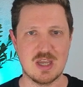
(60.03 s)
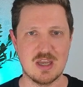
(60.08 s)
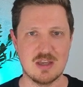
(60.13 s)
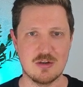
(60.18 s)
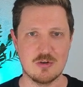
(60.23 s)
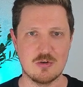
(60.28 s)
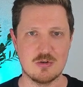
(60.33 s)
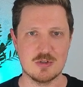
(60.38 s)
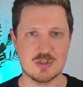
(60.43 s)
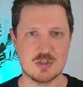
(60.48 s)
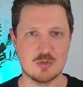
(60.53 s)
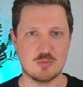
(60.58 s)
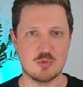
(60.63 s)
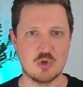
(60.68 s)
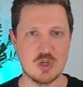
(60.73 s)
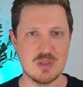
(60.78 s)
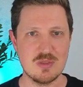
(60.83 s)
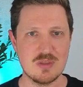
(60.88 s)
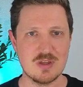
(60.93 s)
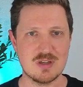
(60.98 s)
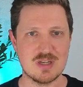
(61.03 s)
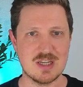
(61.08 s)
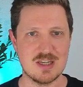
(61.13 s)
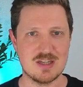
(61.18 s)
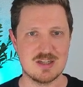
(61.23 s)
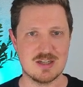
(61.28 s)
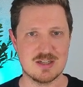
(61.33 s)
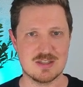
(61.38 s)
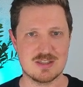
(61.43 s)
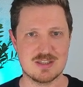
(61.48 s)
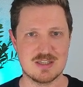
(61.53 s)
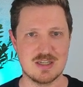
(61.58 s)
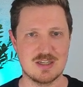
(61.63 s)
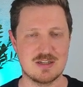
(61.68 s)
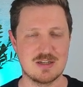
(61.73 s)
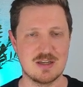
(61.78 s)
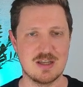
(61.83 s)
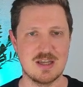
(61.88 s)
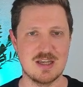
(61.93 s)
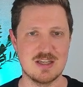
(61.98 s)
can also print the data
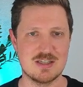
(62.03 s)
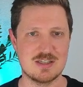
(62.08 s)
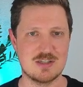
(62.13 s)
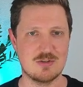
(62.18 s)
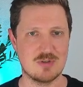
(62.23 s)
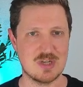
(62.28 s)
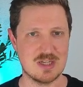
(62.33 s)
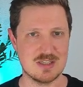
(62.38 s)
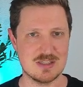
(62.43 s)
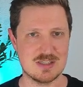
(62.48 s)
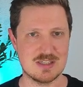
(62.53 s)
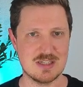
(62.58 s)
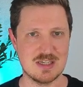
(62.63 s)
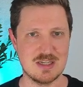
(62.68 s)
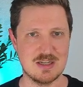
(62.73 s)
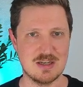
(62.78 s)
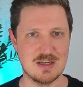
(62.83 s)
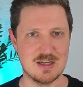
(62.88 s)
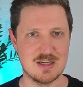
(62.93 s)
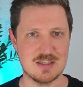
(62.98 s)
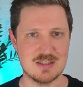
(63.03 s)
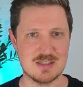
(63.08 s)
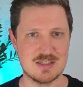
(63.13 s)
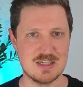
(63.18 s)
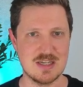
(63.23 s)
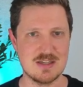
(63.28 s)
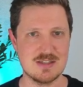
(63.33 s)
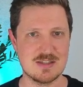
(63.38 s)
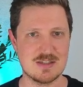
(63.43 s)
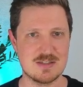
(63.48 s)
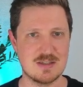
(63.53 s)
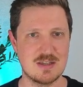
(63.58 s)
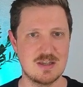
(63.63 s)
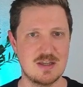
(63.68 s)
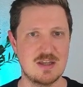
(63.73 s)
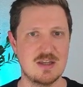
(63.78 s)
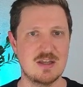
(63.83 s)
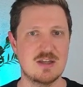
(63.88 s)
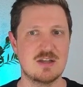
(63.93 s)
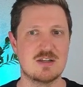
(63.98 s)
set as you can see in line 6.
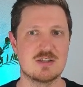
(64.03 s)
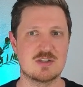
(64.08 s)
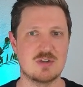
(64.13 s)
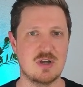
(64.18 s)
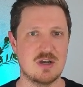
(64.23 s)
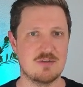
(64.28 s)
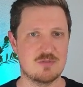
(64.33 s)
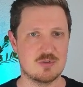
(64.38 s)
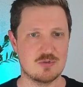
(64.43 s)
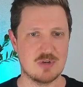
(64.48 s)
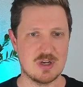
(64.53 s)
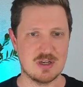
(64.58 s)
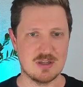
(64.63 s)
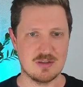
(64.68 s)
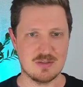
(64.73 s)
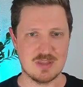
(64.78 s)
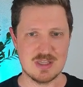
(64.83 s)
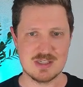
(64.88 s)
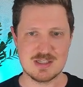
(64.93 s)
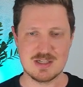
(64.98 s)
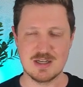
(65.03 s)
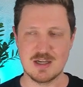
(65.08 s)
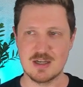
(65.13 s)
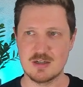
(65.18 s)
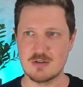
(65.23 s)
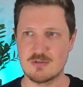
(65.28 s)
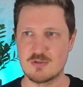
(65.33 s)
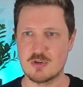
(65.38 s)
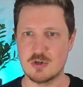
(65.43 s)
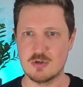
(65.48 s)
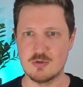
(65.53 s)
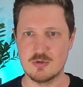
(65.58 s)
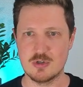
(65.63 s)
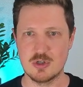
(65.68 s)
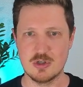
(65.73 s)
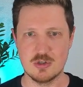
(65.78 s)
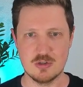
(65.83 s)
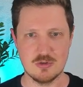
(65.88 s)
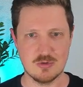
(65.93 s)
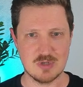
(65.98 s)
So after running this line of
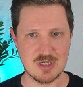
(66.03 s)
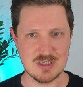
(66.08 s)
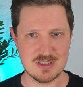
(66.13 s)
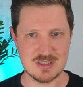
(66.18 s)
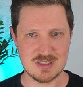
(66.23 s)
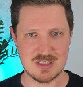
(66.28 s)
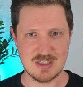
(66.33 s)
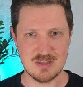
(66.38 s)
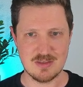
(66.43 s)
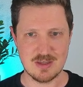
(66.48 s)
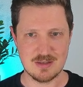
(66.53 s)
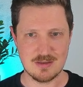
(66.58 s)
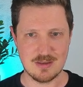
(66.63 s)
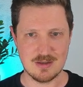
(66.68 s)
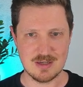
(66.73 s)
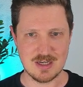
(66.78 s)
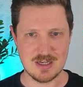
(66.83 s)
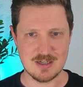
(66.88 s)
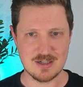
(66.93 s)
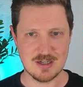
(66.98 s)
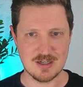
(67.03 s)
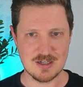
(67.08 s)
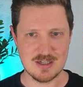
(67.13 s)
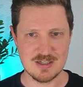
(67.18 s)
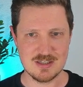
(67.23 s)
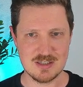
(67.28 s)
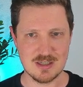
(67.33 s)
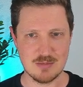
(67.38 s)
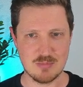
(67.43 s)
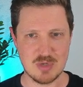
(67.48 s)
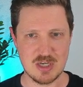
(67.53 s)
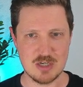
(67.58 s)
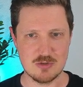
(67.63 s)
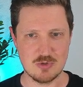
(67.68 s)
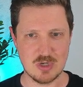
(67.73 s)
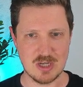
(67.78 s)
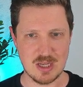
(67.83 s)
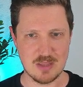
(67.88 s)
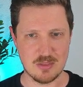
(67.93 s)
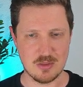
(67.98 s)
code, you can see that the data is
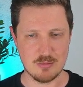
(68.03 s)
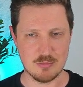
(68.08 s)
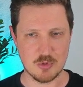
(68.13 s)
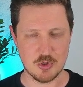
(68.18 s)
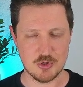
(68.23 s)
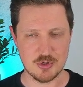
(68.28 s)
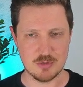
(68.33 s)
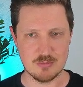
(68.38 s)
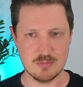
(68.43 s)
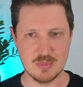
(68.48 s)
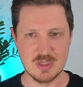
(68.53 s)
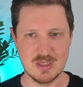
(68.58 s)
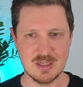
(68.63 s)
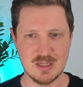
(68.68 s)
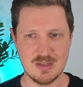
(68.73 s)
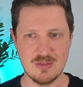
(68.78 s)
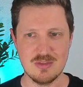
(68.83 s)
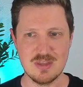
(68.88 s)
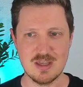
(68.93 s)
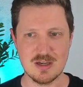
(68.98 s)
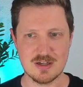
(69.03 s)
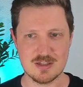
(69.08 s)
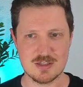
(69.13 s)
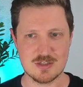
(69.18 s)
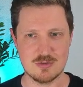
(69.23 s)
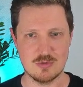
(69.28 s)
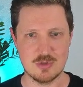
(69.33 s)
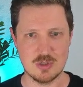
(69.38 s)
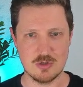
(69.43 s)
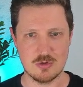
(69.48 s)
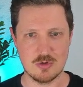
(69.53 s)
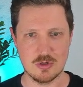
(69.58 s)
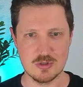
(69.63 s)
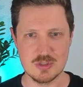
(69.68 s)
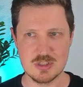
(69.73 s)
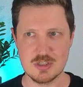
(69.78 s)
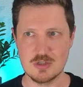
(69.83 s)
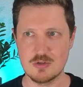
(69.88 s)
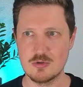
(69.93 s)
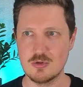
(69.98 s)
appearing at the bottom in the RStudio
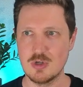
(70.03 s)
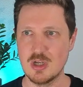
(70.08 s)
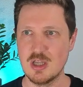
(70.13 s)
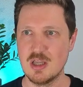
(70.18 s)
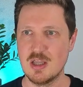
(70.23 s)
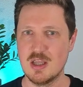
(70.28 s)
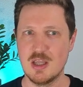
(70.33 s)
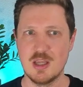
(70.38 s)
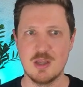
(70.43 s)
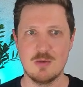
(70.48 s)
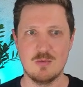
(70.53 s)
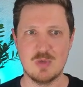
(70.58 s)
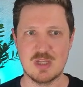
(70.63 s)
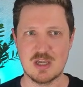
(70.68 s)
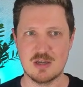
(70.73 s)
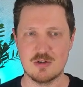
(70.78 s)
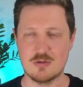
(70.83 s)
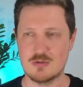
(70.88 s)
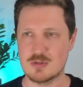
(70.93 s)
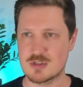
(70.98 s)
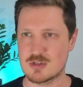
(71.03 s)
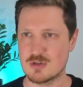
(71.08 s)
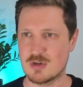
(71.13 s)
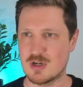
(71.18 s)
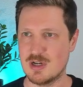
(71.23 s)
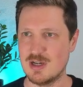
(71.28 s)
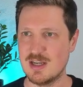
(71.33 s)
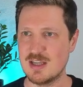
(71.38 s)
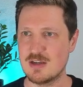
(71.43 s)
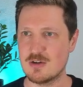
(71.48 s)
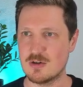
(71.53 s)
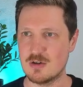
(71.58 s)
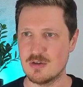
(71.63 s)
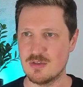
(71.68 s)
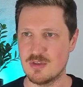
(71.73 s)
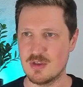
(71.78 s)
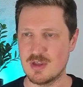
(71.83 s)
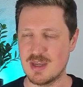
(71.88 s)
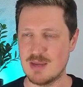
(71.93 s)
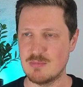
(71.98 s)
console. We can also click
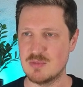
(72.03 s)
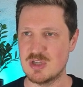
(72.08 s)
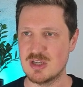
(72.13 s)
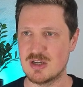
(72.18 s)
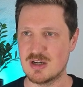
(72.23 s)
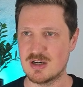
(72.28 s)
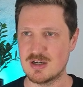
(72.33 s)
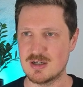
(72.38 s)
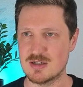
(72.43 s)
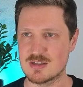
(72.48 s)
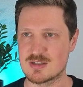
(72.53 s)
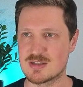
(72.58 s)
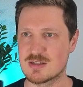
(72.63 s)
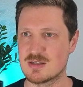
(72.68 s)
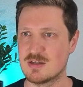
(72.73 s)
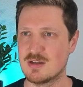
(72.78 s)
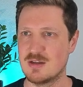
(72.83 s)
on the mtcars